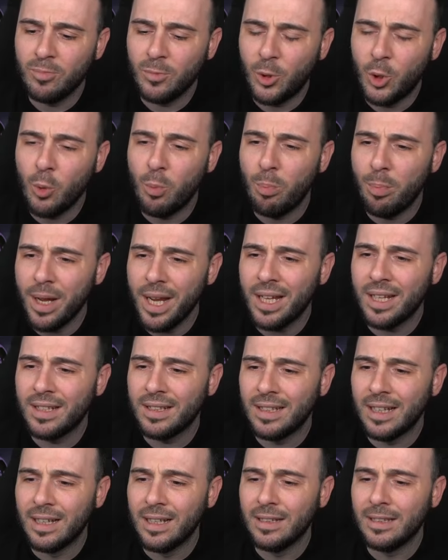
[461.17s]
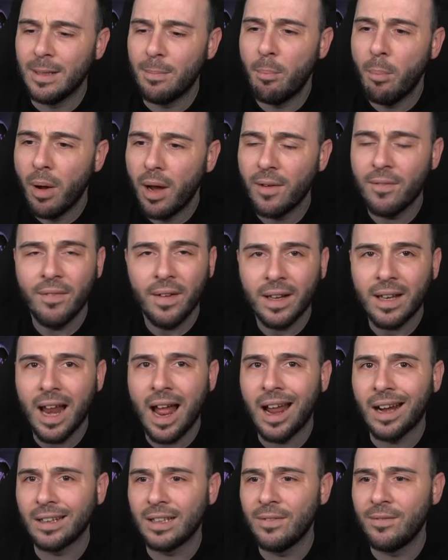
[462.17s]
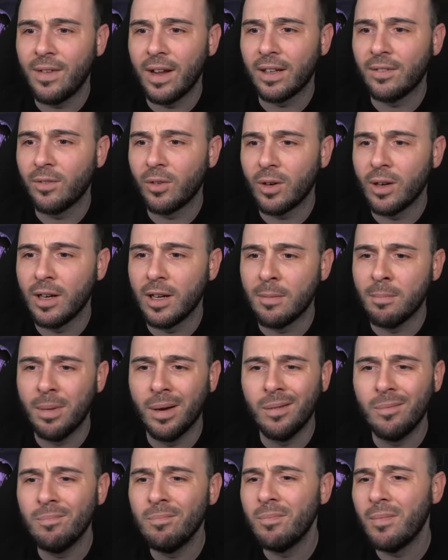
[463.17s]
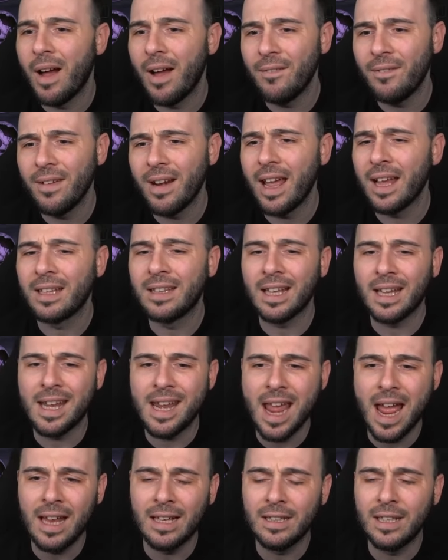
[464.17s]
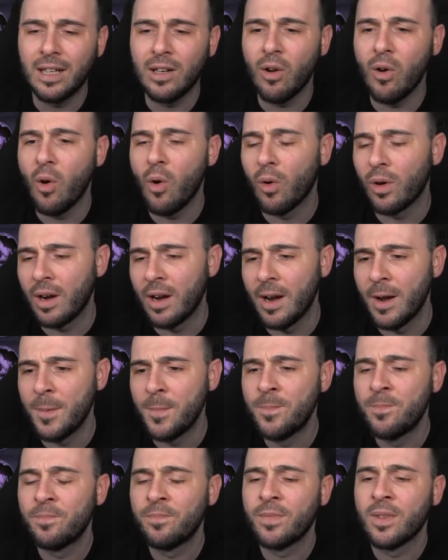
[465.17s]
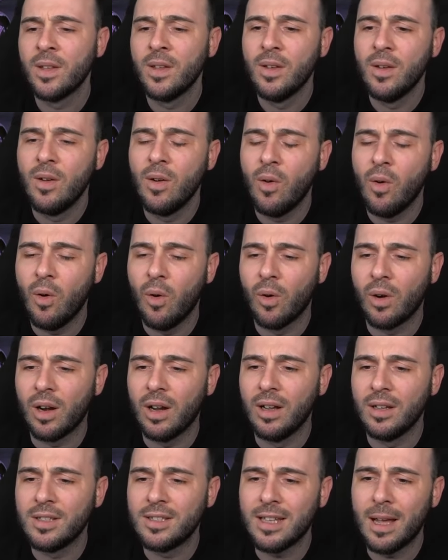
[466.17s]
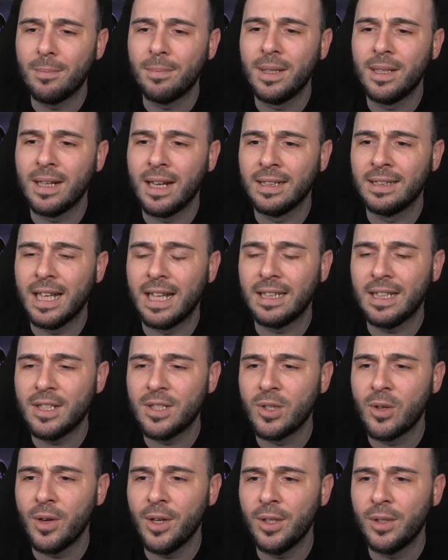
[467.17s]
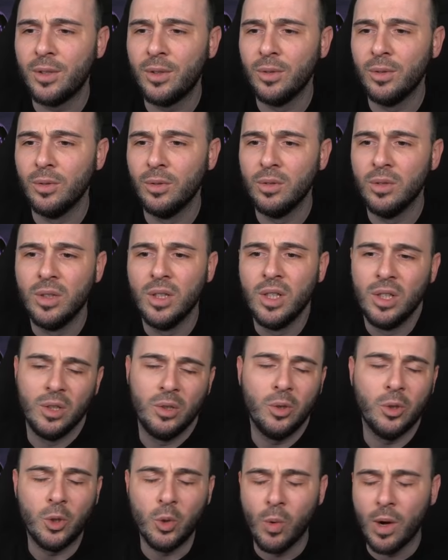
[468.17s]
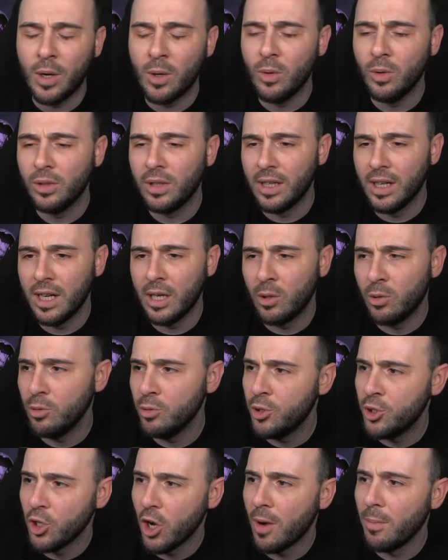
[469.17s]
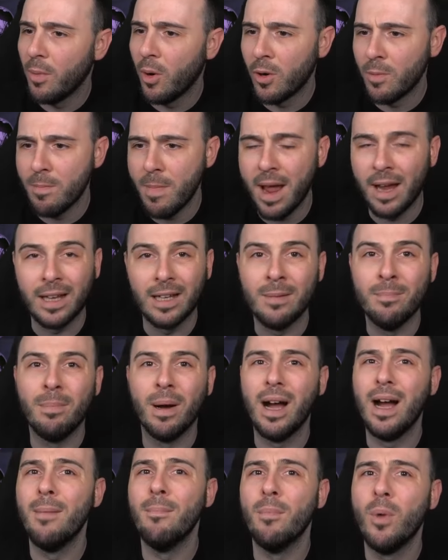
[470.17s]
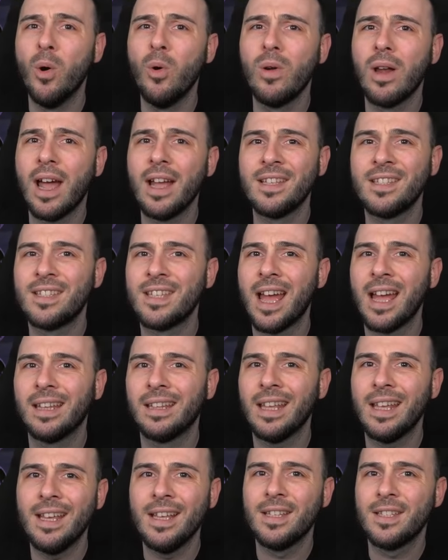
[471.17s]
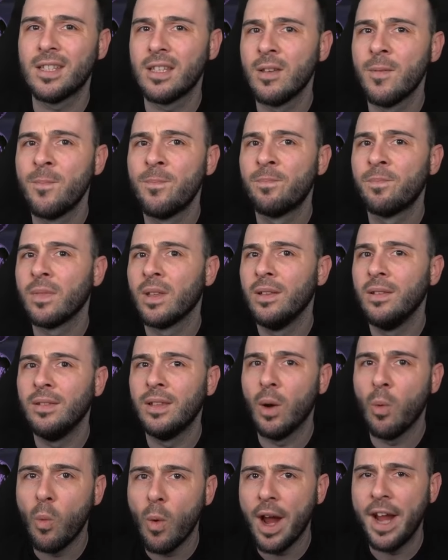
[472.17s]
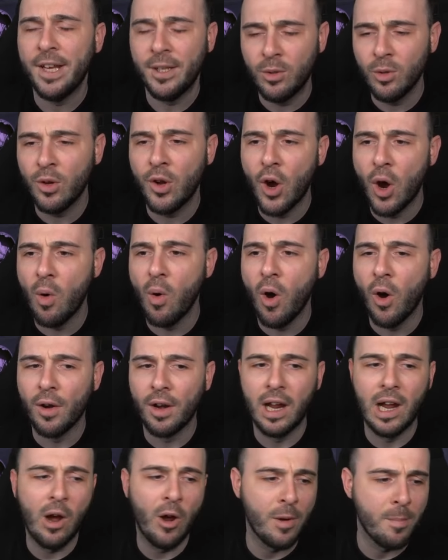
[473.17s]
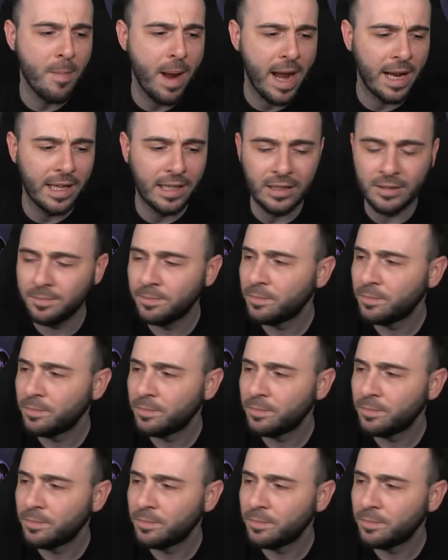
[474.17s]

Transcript: to pick the the perfect artifact for her but i feel like the candle or uh or uh, something like that is going to to do a good uh, a good job on megan but a moonlight set is the way to go on uh, on megan